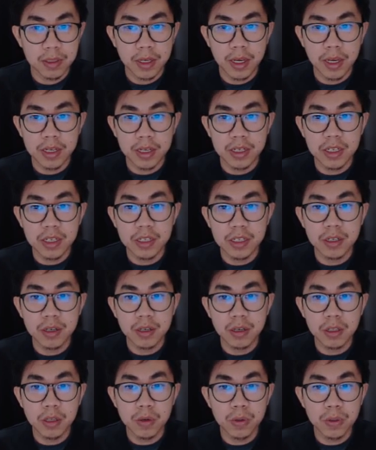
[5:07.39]
and
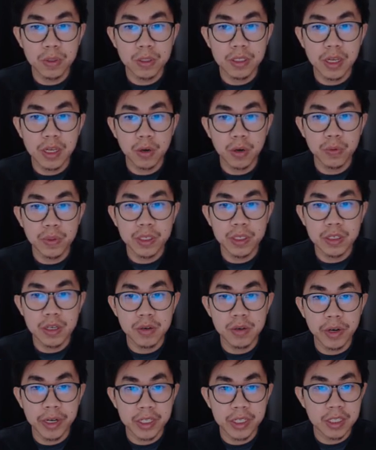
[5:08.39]
include Tailwind
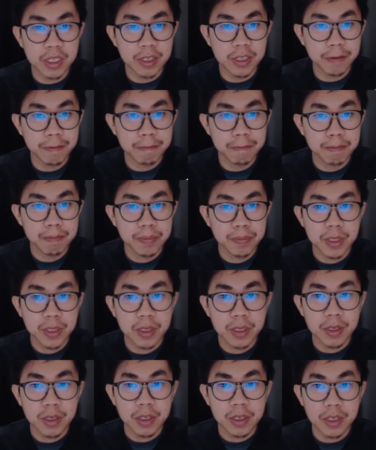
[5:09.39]
directive
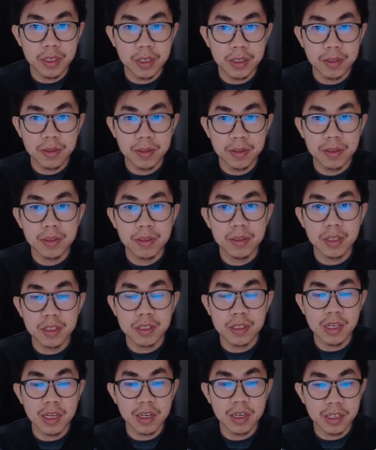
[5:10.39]
in the
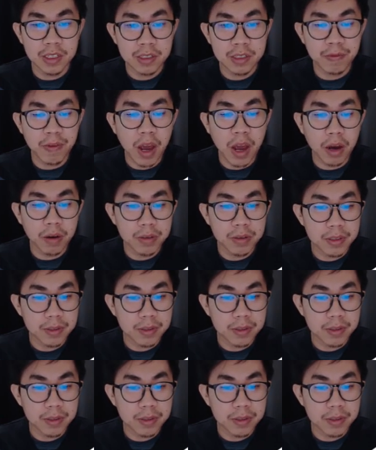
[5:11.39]
CSS files.